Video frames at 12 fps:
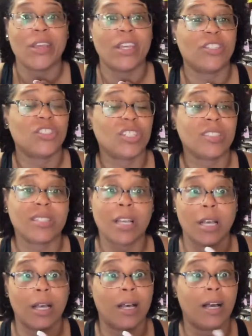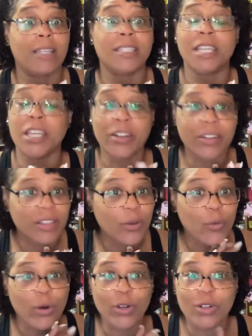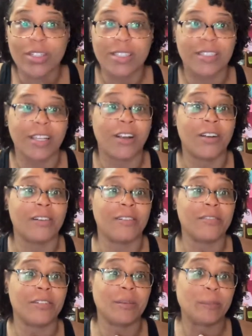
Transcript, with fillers: It's just a year in the works of